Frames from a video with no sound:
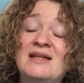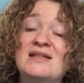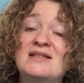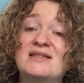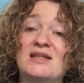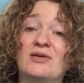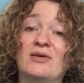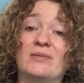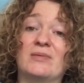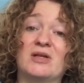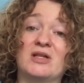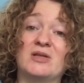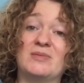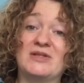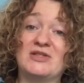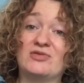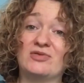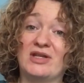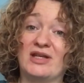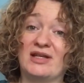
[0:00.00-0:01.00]
So I'm going to be
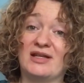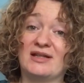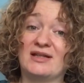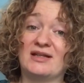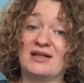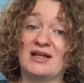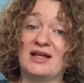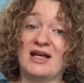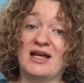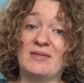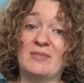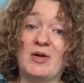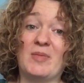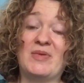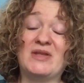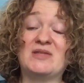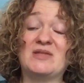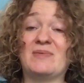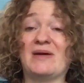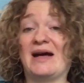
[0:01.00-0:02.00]
talking a
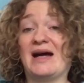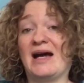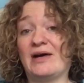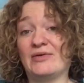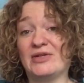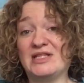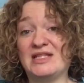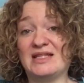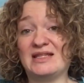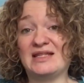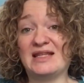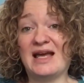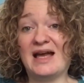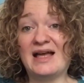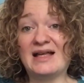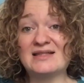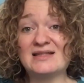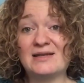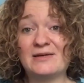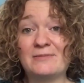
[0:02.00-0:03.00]
bit about how I did
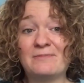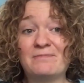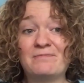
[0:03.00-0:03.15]
that.